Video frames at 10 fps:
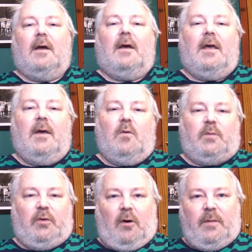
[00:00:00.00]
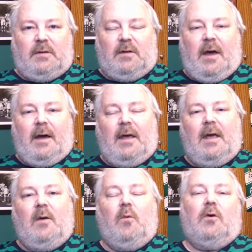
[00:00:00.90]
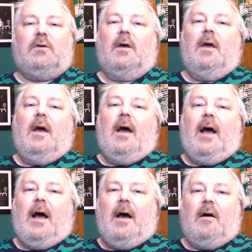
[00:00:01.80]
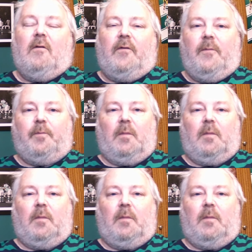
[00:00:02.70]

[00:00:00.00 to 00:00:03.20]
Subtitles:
he was promised that he would have